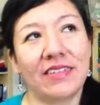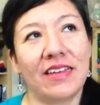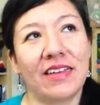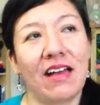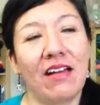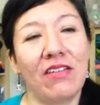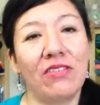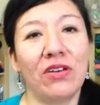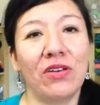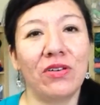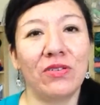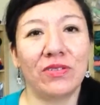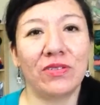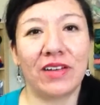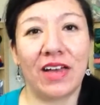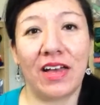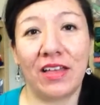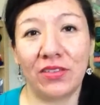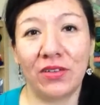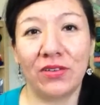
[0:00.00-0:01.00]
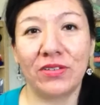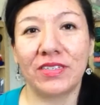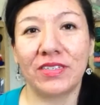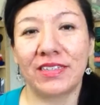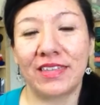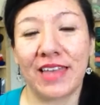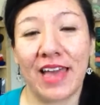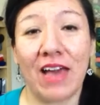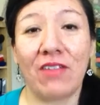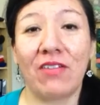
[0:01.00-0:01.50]
although although
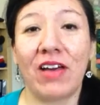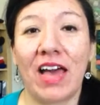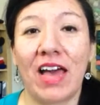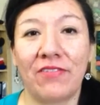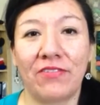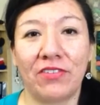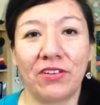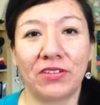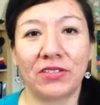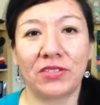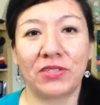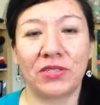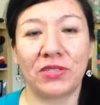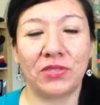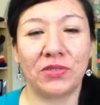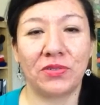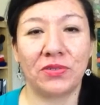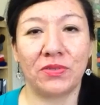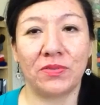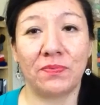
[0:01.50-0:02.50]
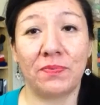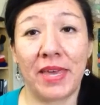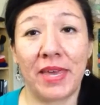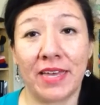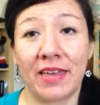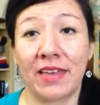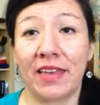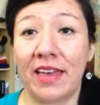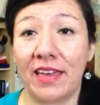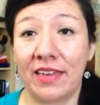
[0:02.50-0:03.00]
now I have learned to make
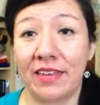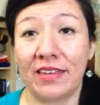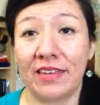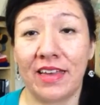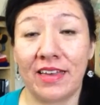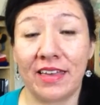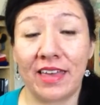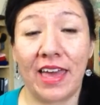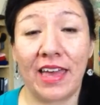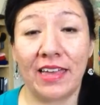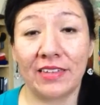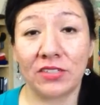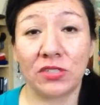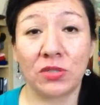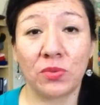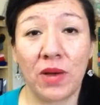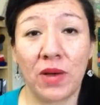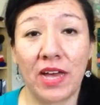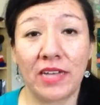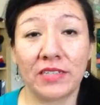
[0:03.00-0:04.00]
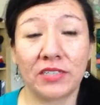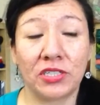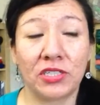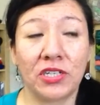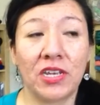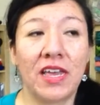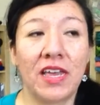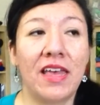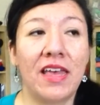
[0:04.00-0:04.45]
a gauge, a gauge swatch